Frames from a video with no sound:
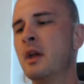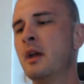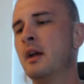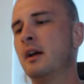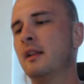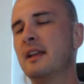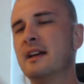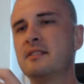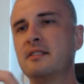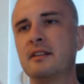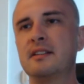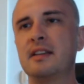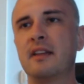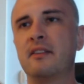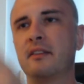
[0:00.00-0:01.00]
allows you to
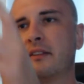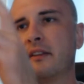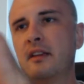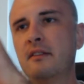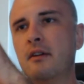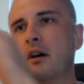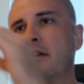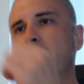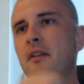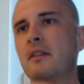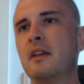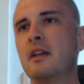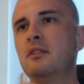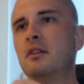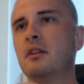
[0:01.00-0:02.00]
take the sleeve off, and
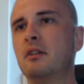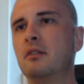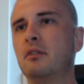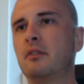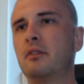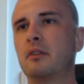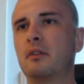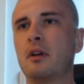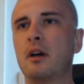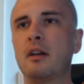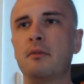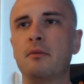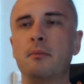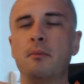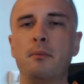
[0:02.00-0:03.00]
then you can kind of
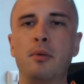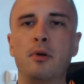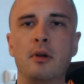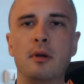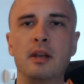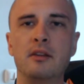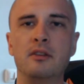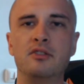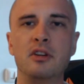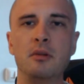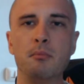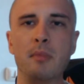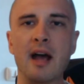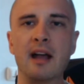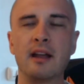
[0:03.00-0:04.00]
put it in your
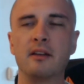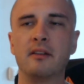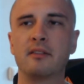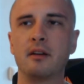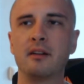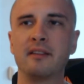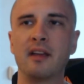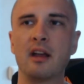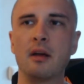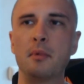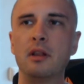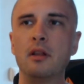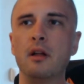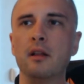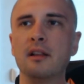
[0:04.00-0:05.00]
gym bag, and it's going to take up a
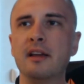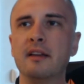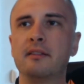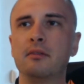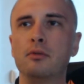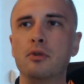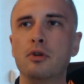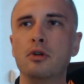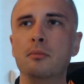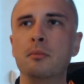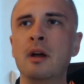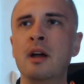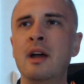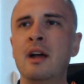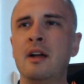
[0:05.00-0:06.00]
lot less room.
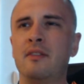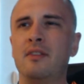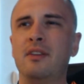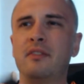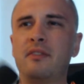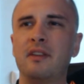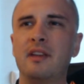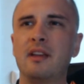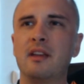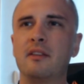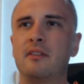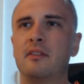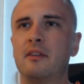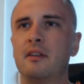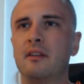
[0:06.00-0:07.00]
This thing
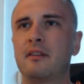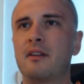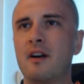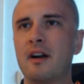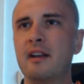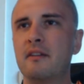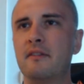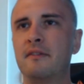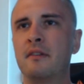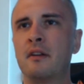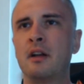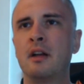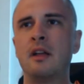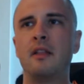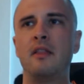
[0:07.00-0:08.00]
is kind of,
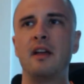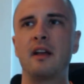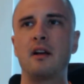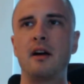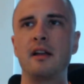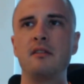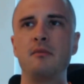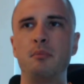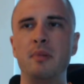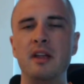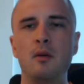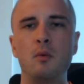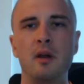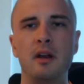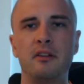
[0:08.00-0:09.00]
they're kind of
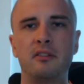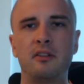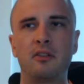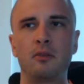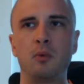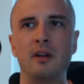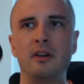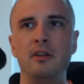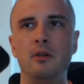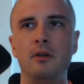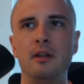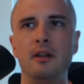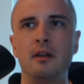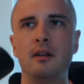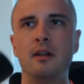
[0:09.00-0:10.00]
big when it's just one
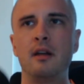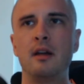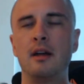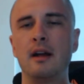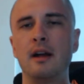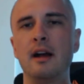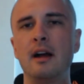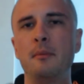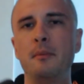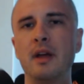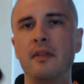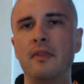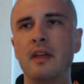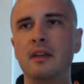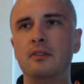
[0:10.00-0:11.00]
unit,
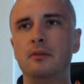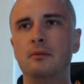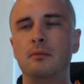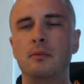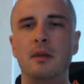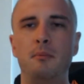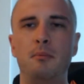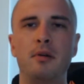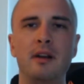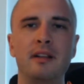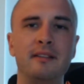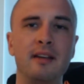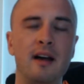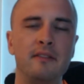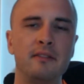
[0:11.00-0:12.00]
and they're pretty
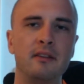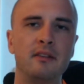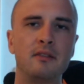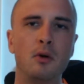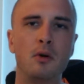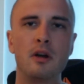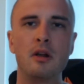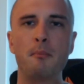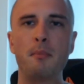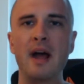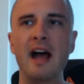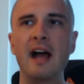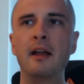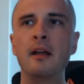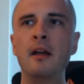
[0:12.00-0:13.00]
tough to store in a
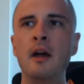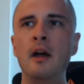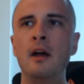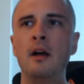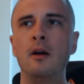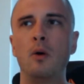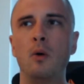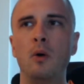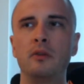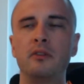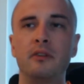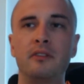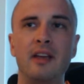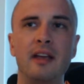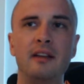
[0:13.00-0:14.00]
bag or to
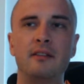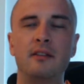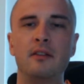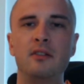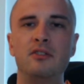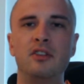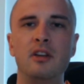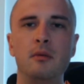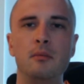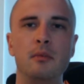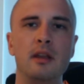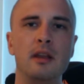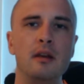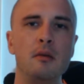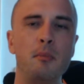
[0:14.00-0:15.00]
take to the gym
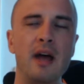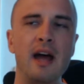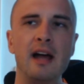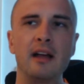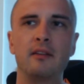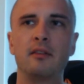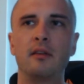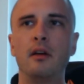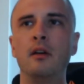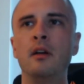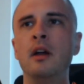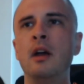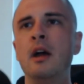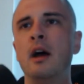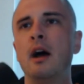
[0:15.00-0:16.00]
in a bag. So
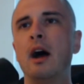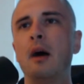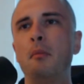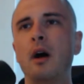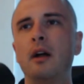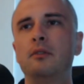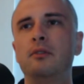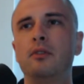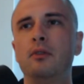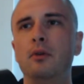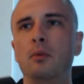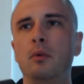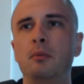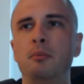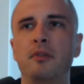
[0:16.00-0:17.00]
I
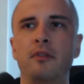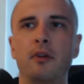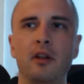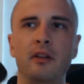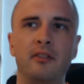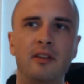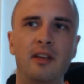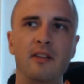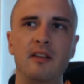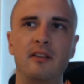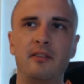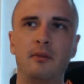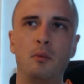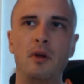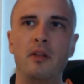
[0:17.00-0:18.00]
would prefer to see
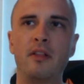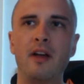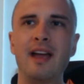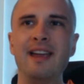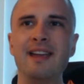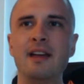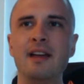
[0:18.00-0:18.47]
this with a